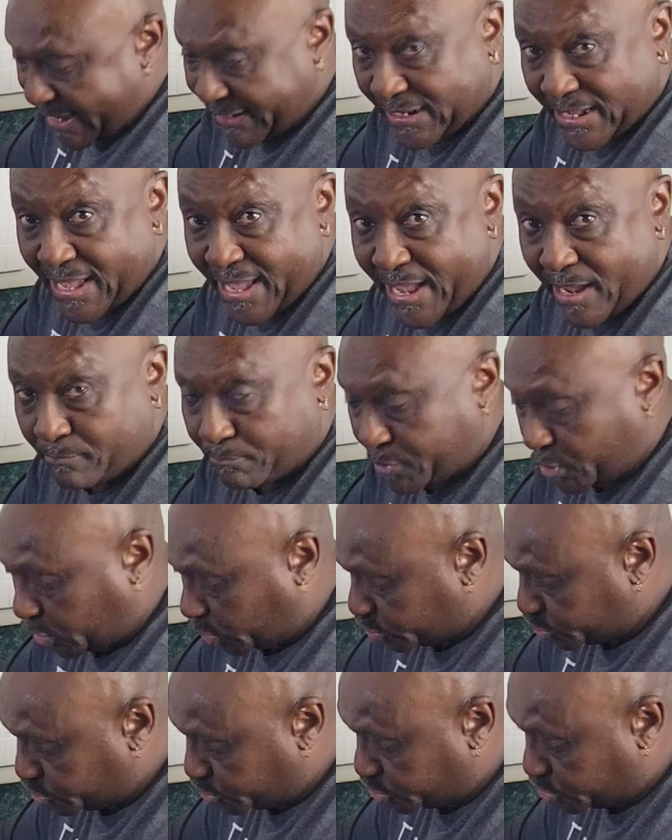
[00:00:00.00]
like a
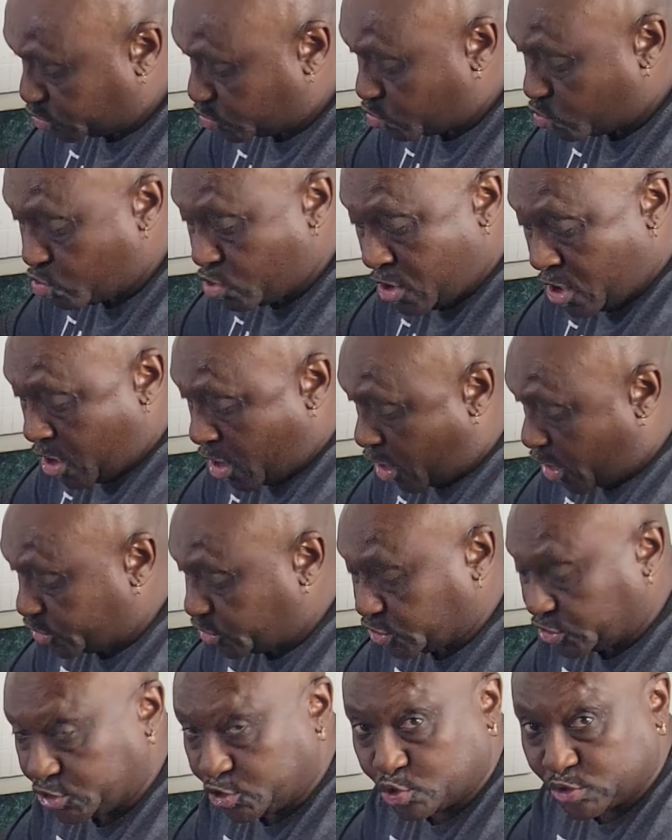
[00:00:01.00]
hamburger stew, or
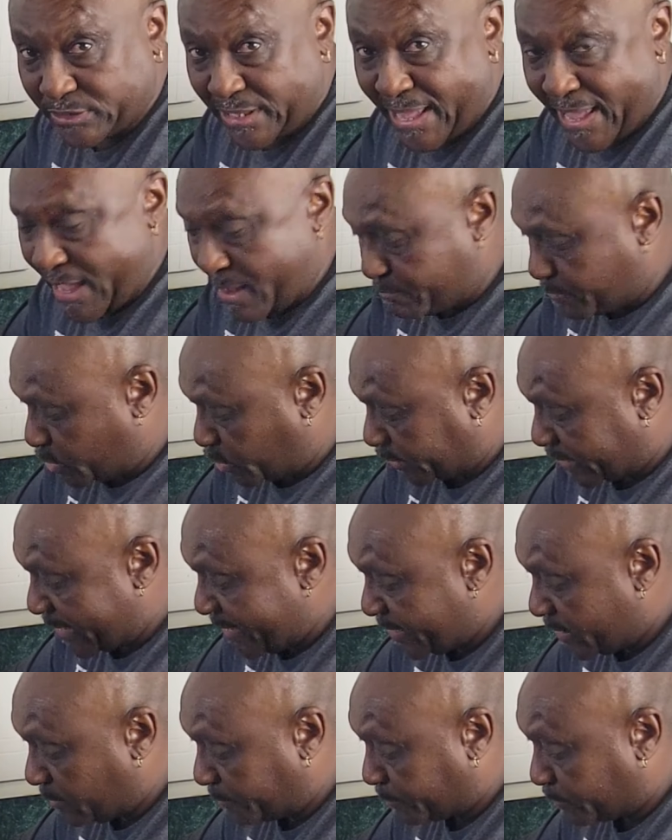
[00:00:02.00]
you can use a hamburger
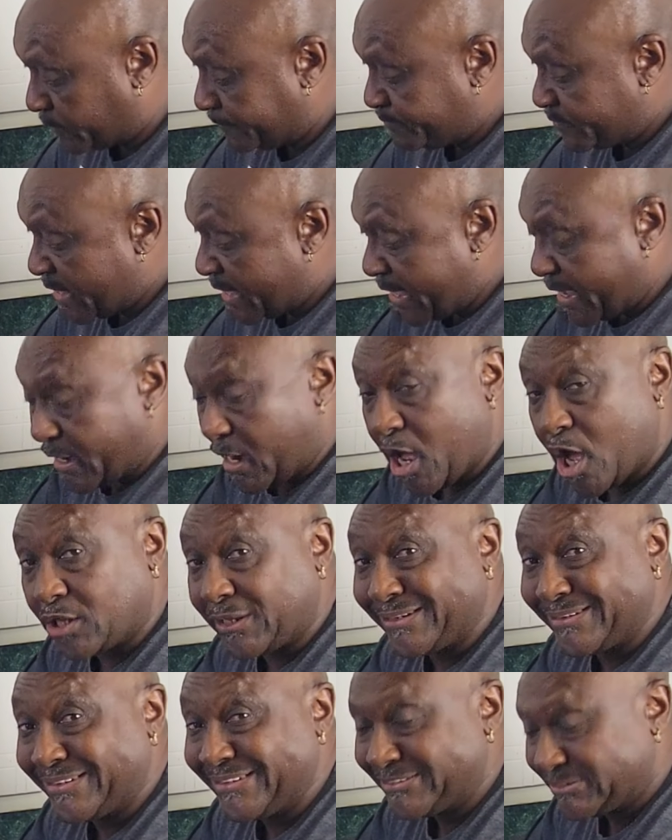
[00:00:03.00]
helper. And
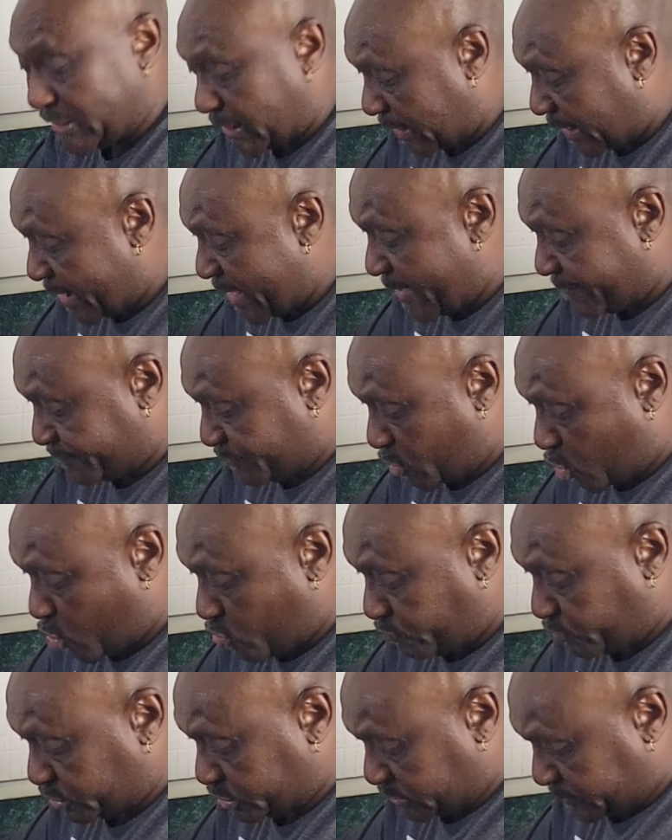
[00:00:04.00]
all of these are
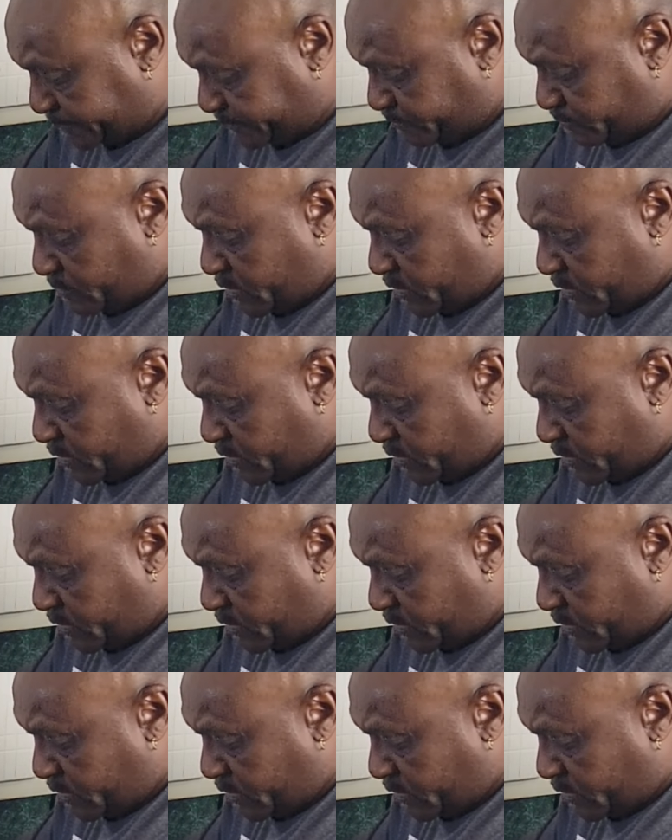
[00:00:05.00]
leftovers.